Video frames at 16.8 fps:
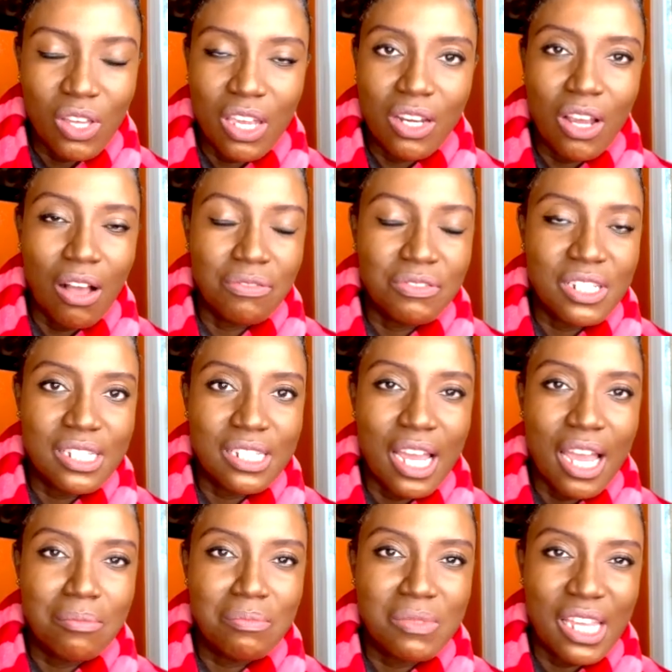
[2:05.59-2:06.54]
And
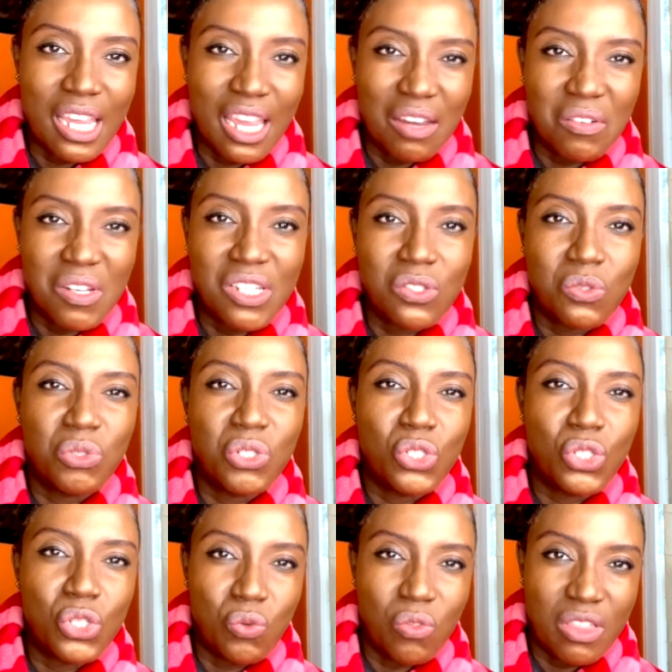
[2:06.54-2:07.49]
oftentimes Aries
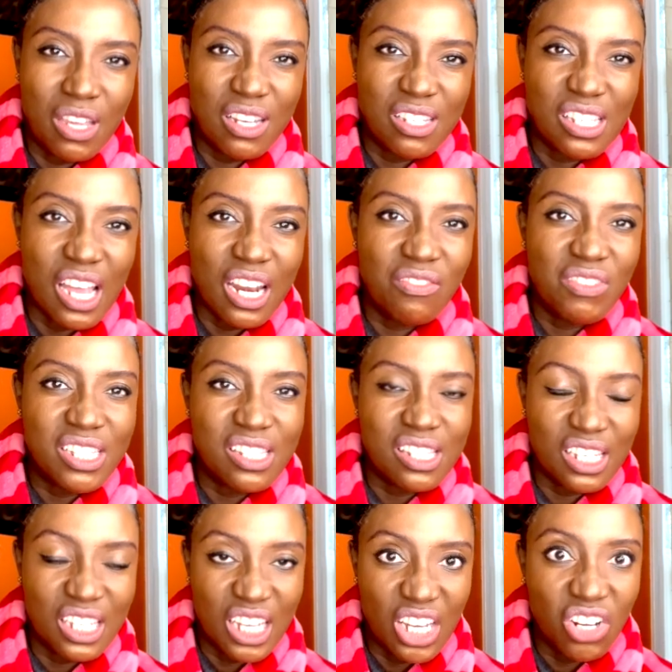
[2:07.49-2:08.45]
would do things out of
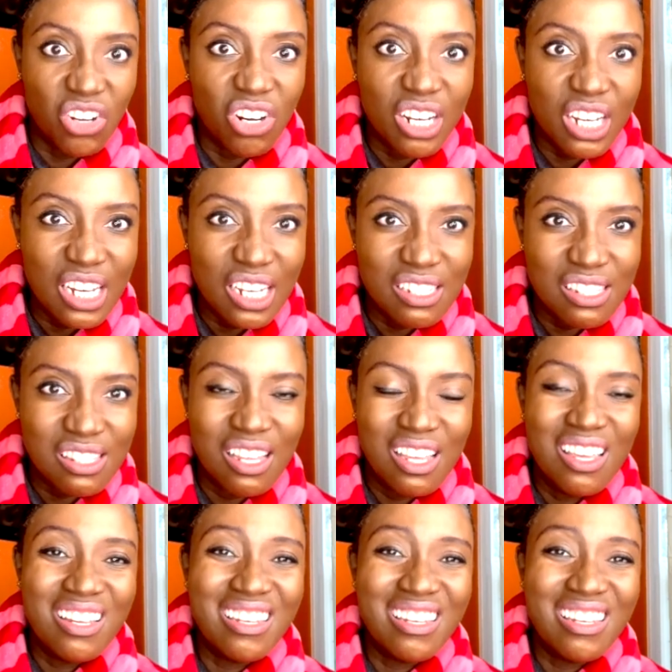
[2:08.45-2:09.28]
insecurities,